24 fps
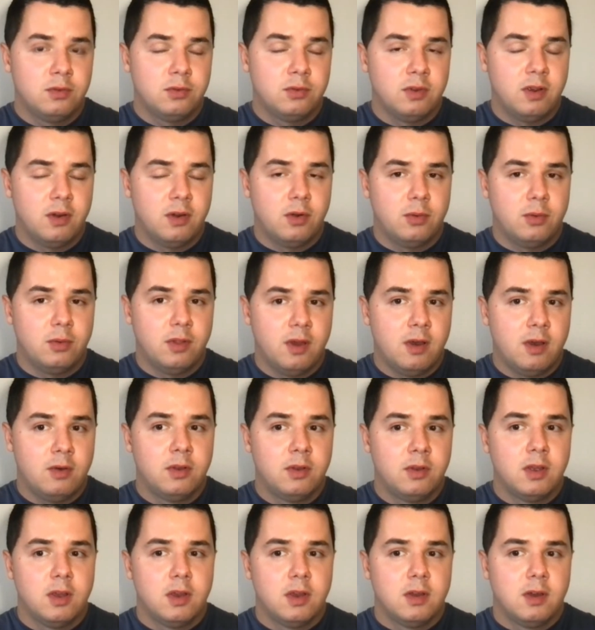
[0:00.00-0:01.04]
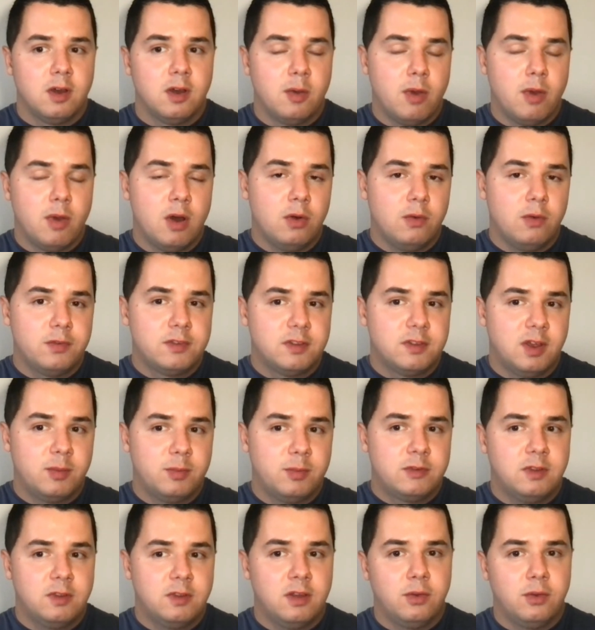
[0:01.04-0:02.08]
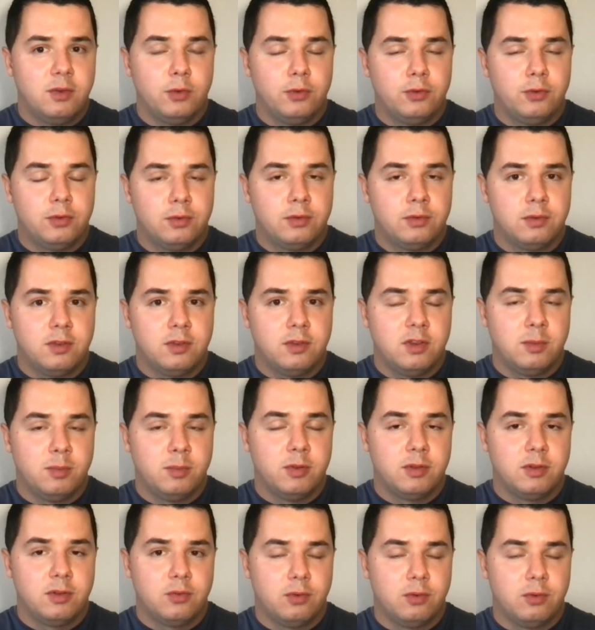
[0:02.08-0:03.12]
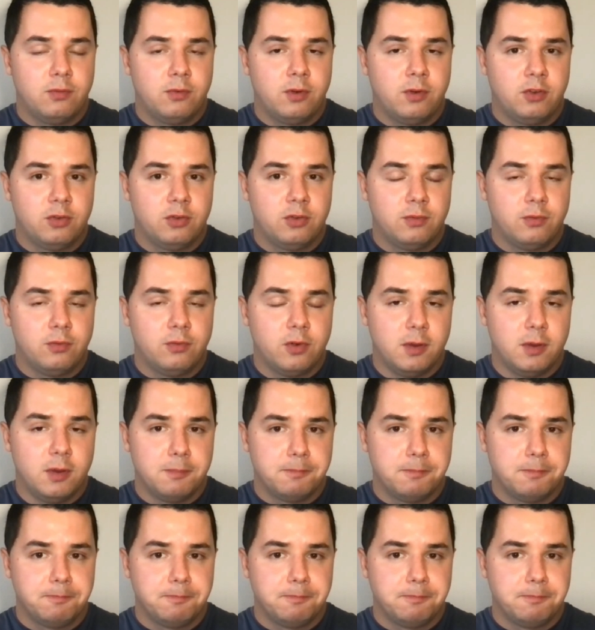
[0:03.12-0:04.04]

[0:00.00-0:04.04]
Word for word: to narrow down amount of steps and also to keep it friction-free.